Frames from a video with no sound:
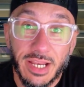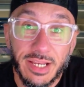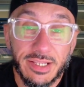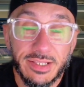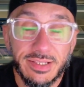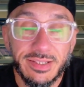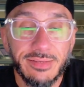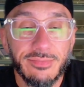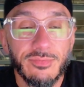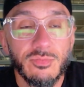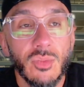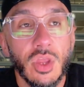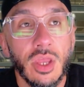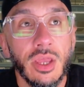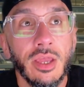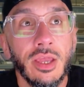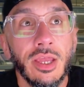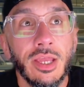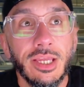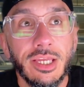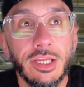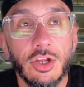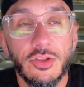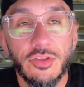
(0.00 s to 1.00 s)

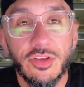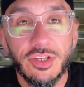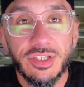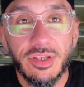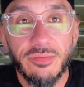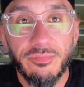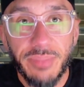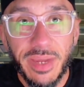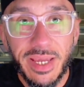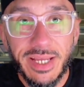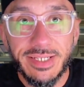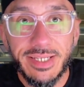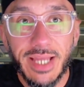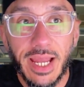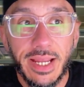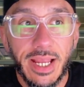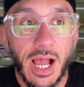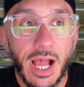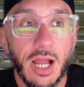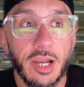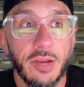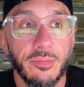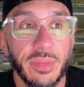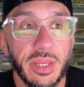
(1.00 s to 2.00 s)
you know, there's a big
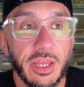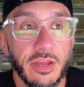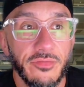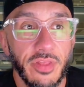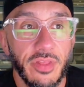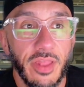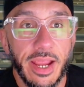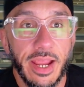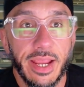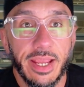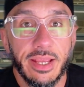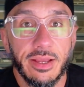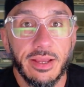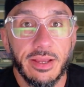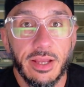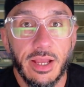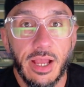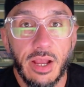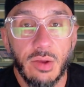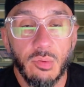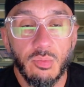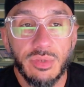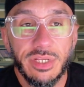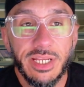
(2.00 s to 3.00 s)
dichotomy of like,
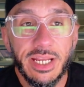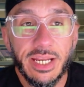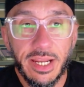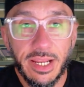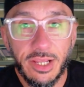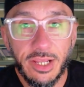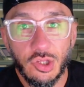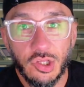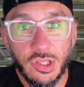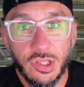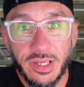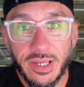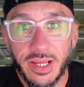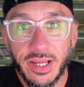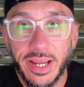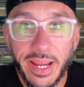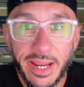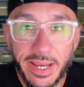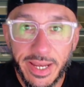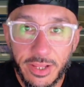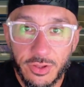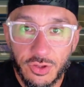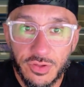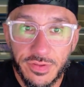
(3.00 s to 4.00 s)
I need an agency, I
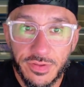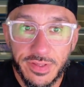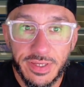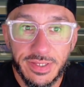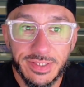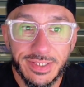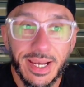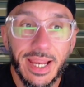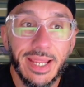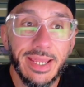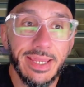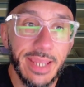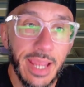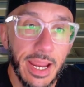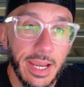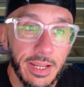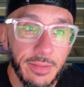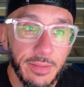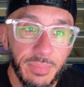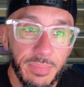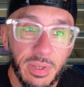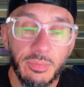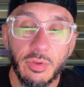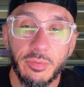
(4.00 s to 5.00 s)
hate agencies. And I get
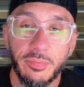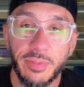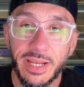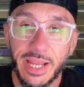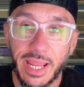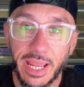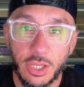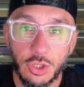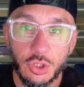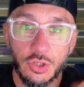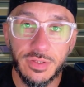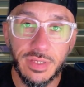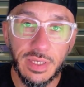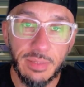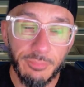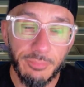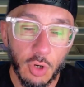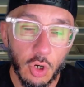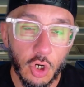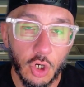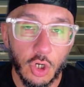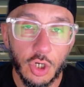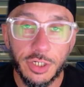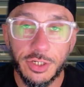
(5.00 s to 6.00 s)
it. People have been agency
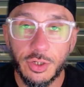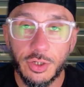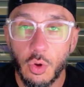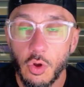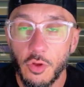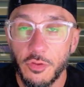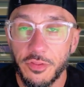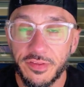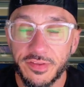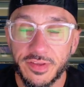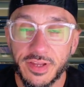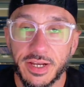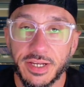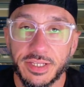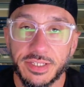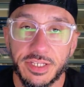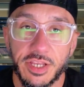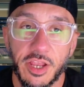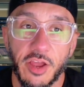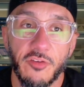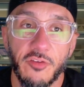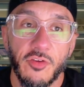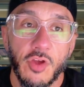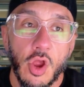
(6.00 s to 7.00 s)
burned, all this kind of
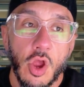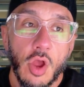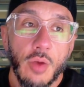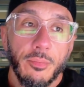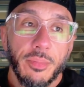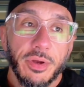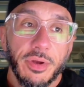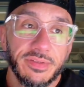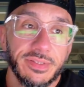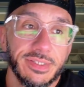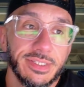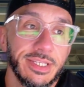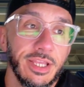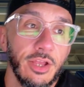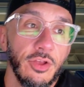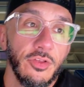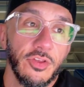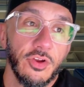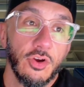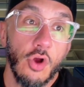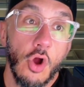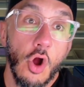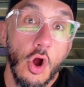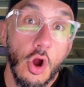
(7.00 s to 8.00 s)
stuff. But still,
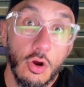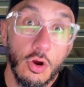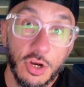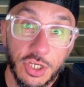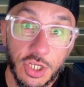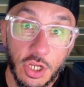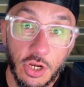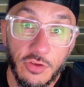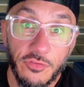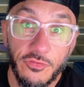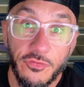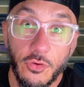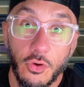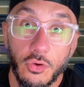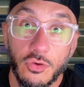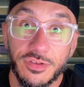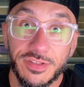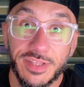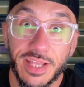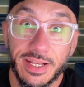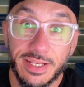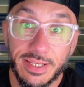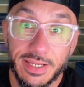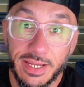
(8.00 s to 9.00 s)
there are a ton of folks
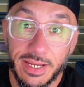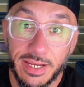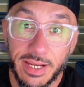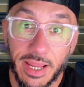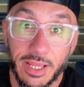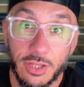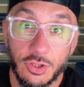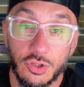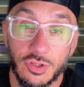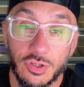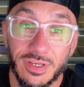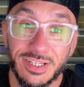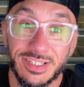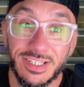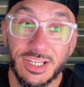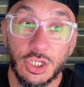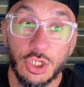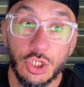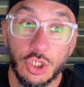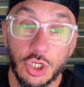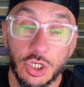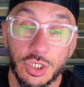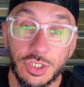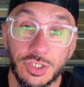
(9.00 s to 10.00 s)
that need agency because they
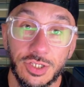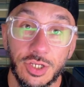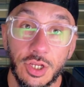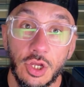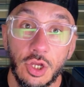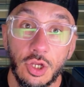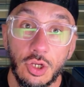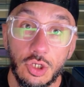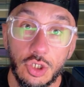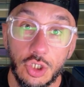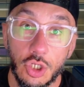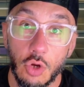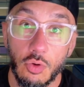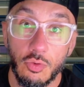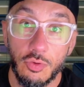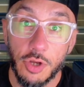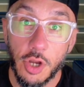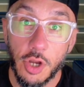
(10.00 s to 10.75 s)
just don't